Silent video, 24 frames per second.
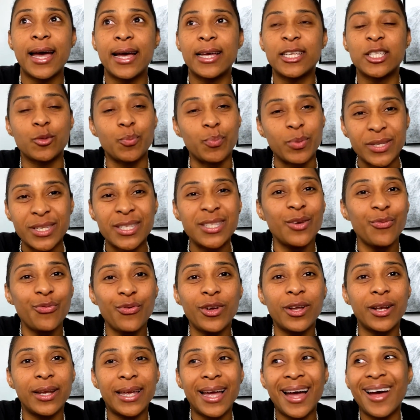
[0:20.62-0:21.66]

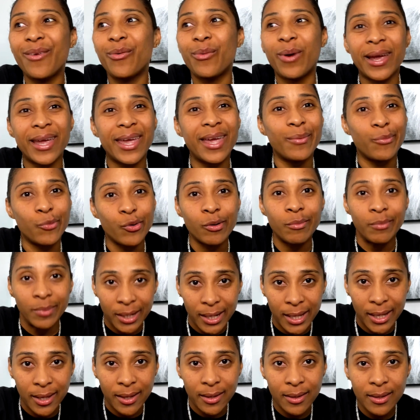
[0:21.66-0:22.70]
specifically, how do I get more
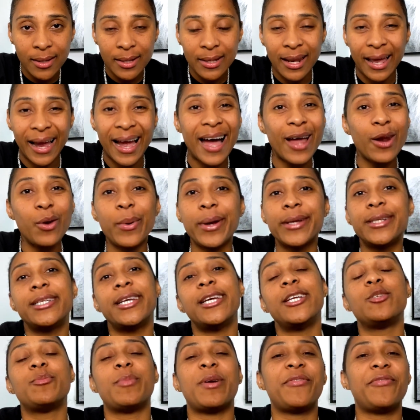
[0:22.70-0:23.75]
money? Like, how do I
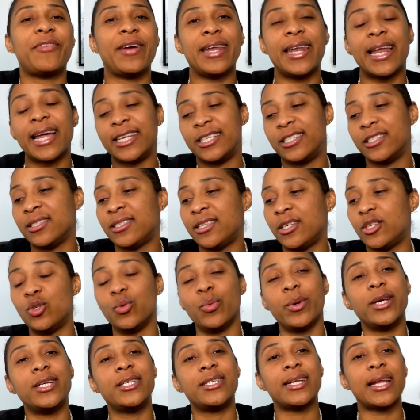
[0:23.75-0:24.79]
change my financial
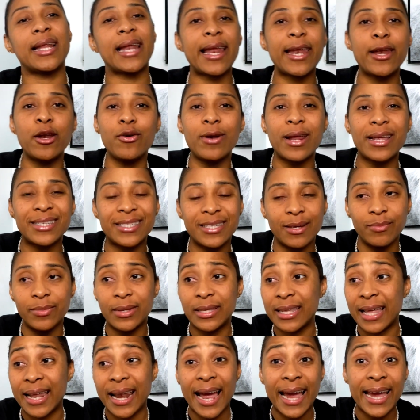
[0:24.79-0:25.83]
situation? And I know that's
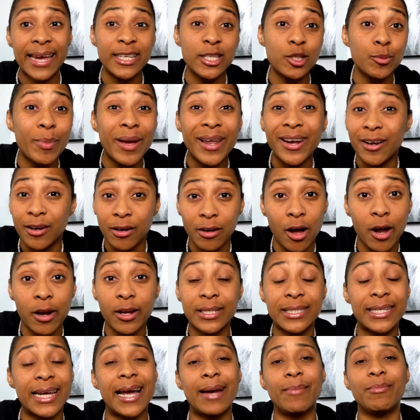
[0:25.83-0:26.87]
something that I spend a lot of
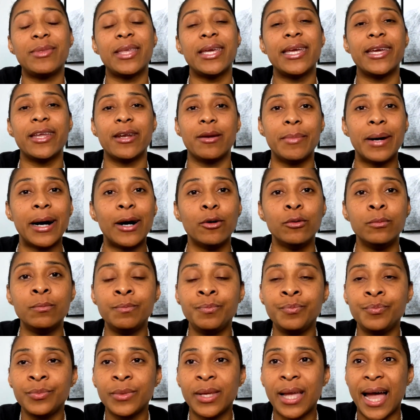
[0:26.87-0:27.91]
time thinking about
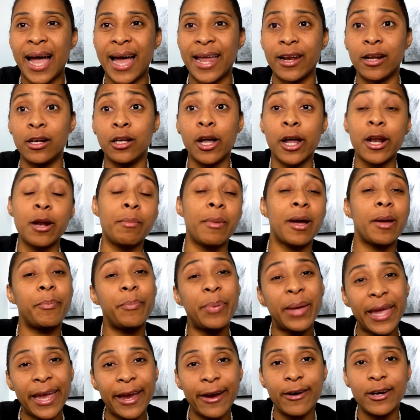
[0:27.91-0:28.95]
and a lot of my
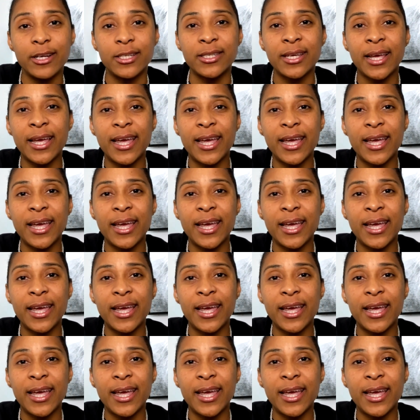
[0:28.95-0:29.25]
peers